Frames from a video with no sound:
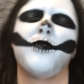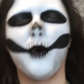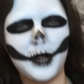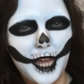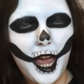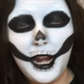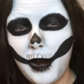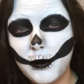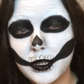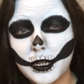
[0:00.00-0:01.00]

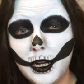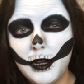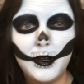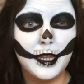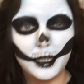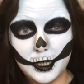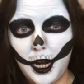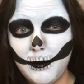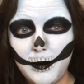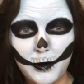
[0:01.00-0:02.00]
48 hours ago, at the
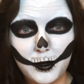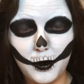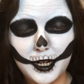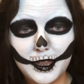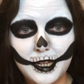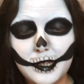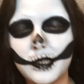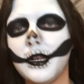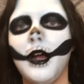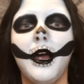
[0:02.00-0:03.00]
time I'm recording
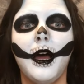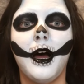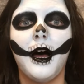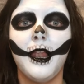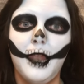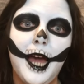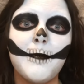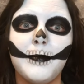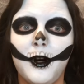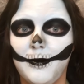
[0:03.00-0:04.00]
this, a
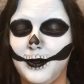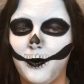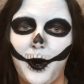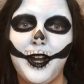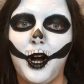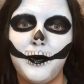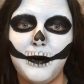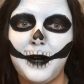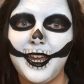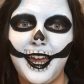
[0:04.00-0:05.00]
light bulb went
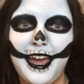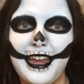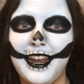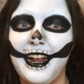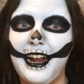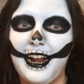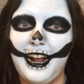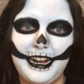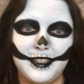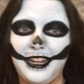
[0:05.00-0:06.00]
off in my head
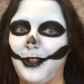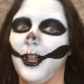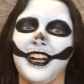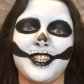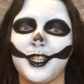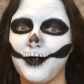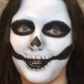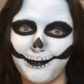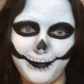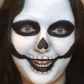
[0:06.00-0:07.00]
as the clock
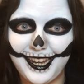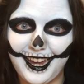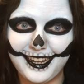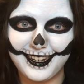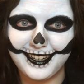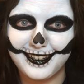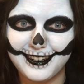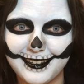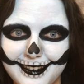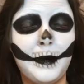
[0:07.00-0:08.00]
struck midnight.
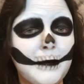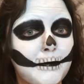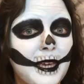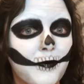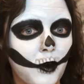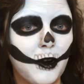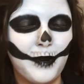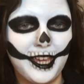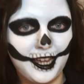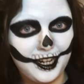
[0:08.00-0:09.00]
But
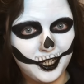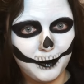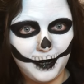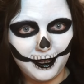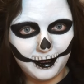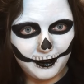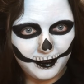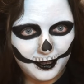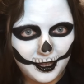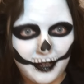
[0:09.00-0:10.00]
before we get into my
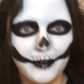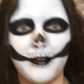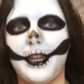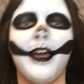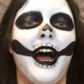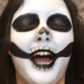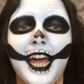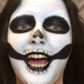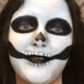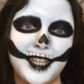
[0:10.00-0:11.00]
little theory,
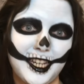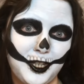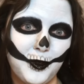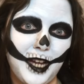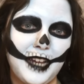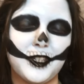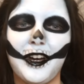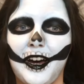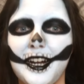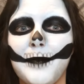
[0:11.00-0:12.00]
I have to get you
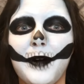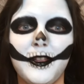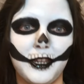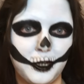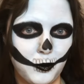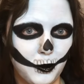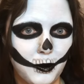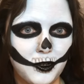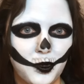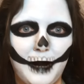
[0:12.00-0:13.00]
guys caught up on the new
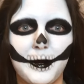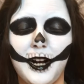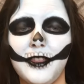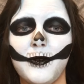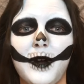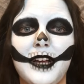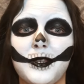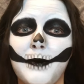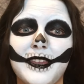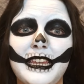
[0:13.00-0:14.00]
lore drop.
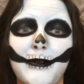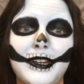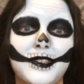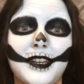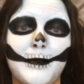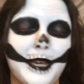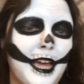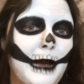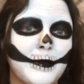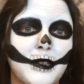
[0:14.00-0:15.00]
Otherwise, my theory is going to
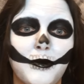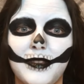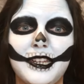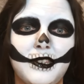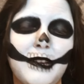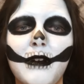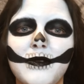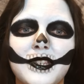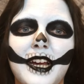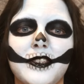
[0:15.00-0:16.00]
make absolutely
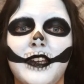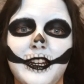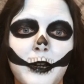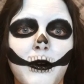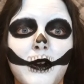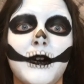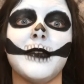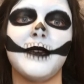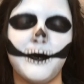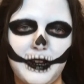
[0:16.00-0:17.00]
zero sense and you are
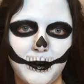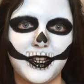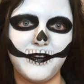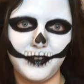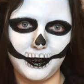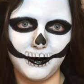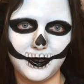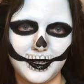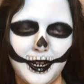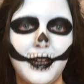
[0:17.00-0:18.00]
going to be very
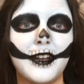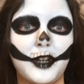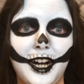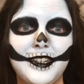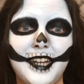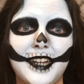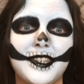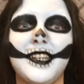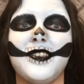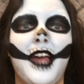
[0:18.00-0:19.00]
confused.
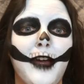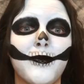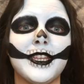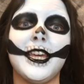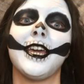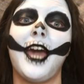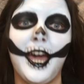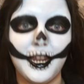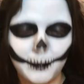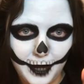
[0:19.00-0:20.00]
Context is everything
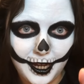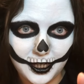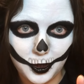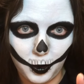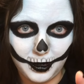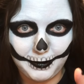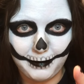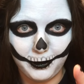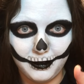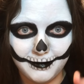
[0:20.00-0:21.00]
and mandatory,
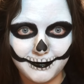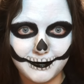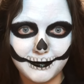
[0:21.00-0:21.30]
people.